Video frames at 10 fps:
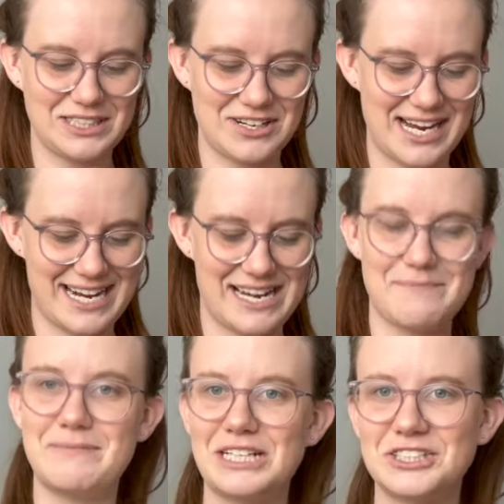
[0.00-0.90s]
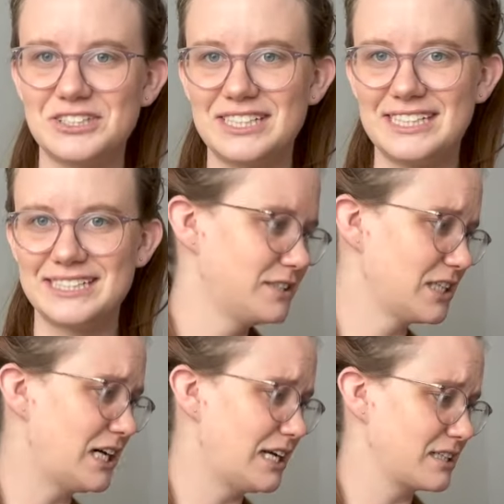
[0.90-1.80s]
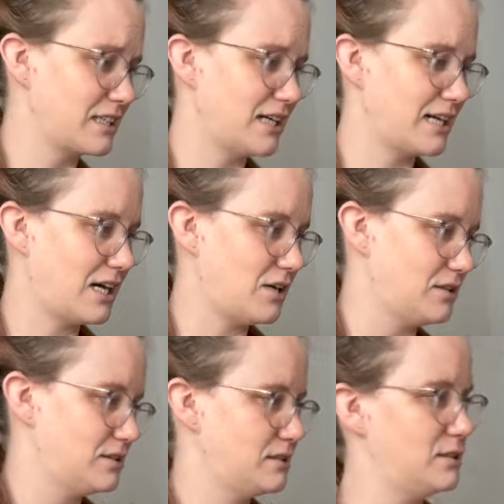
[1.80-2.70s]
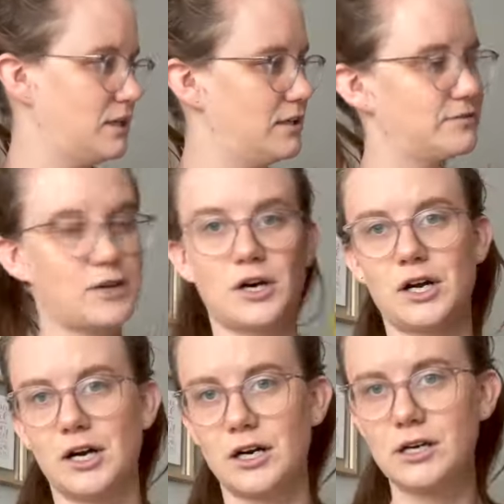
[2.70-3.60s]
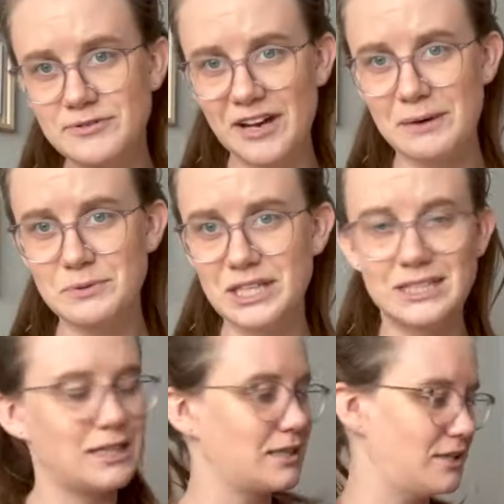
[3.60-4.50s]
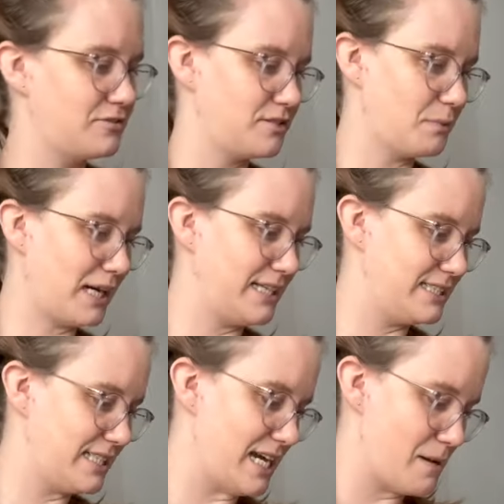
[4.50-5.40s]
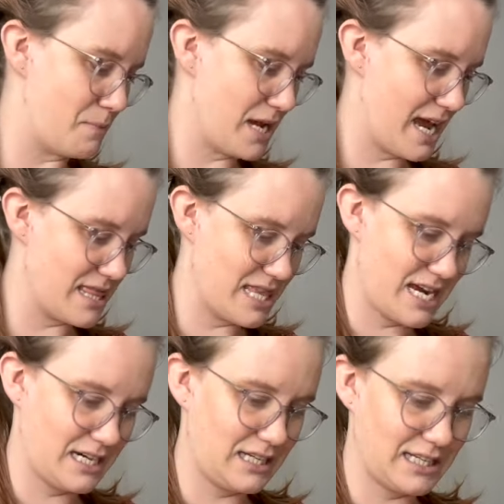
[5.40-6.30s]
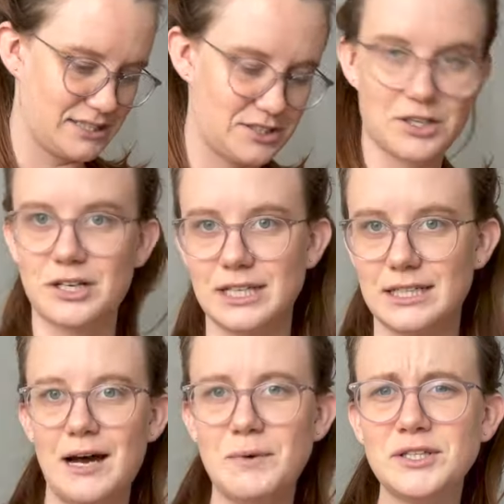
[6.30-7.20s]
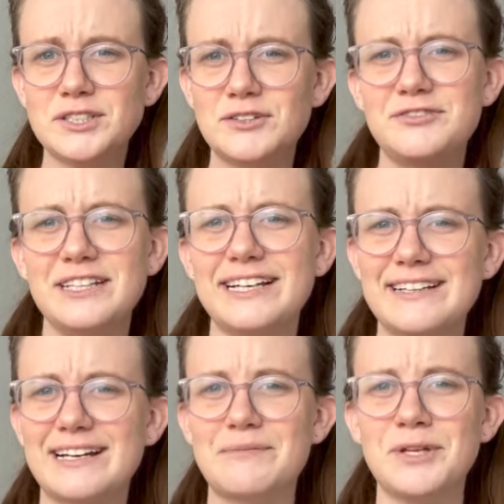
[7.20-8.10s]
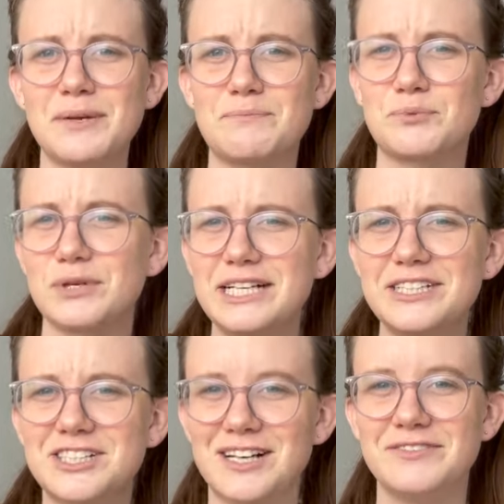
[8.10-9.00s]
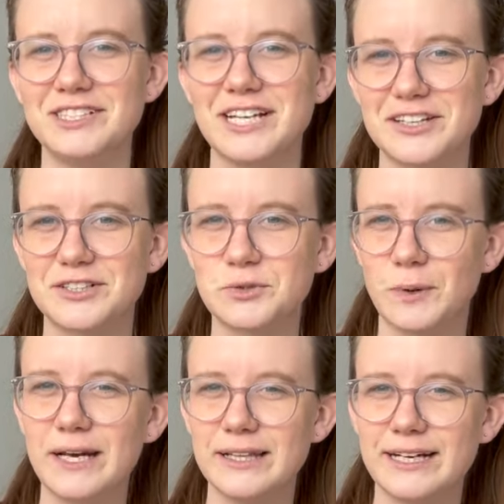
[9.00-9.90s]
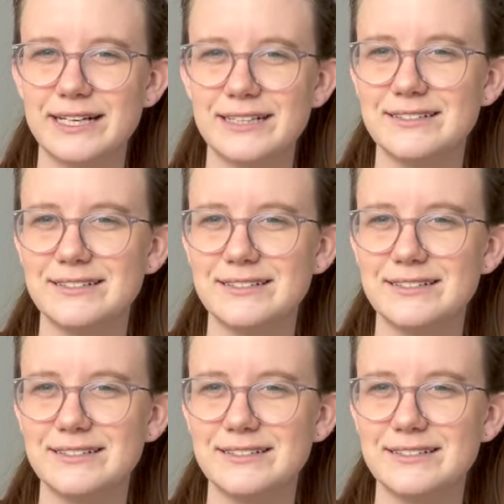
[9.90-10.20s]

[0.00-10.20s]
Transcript: go ahead and measure this, figure out how to cut out of our fabric enough for bias tape and then get started. I'm also feeling like I'm on the bridge of another Twilight